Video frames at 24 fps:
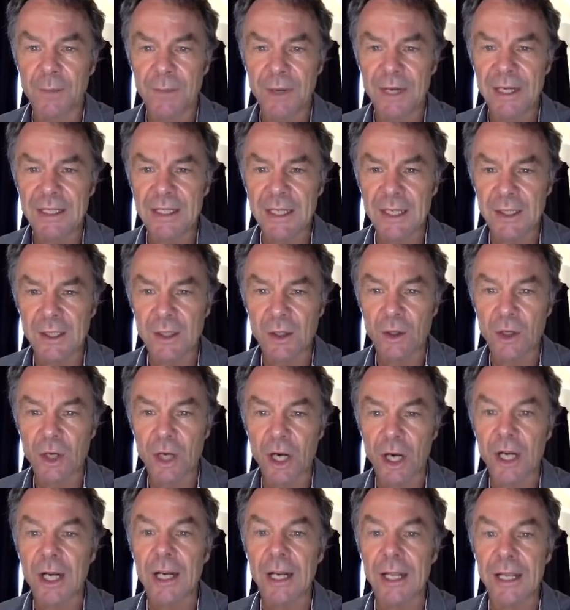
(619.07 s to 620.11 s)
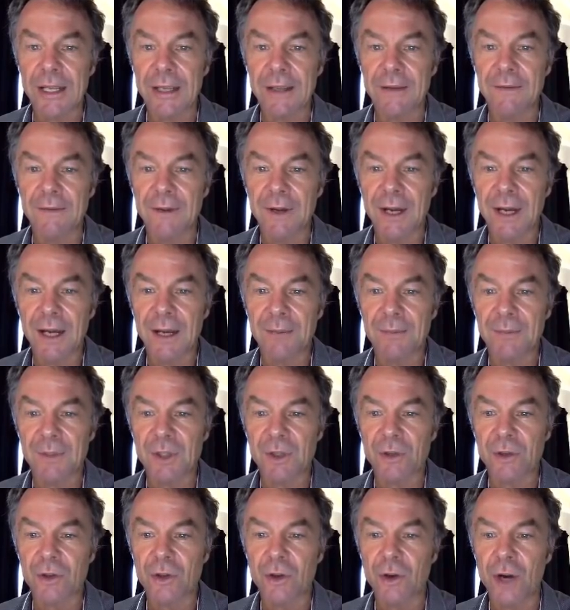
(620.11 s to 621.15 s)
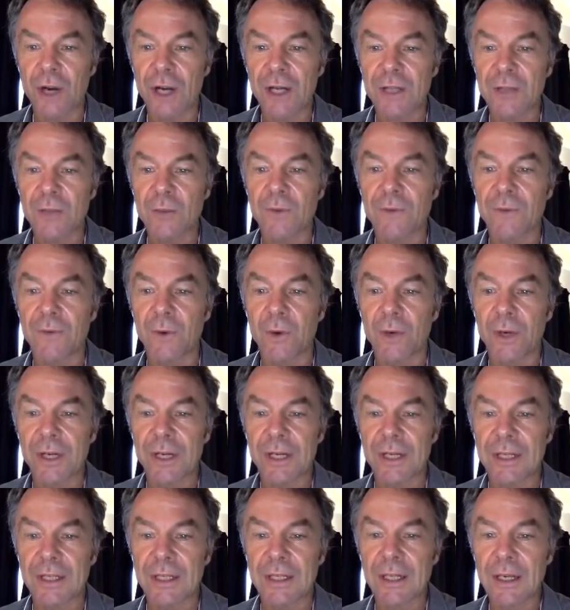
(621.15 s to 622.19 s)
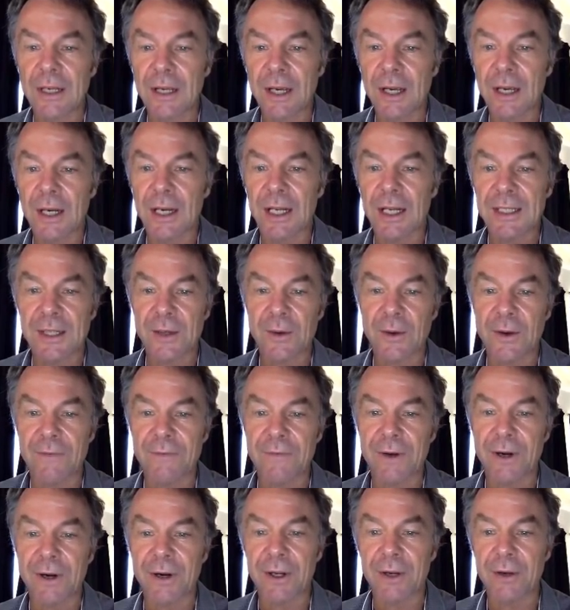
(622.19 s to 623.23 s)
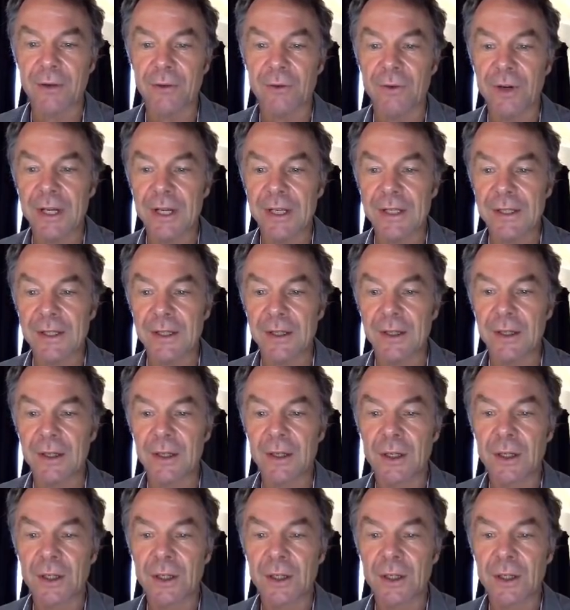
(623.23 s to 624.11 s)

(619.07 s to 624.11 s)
But it does look ugly, so try to avoid it unless you have very good reason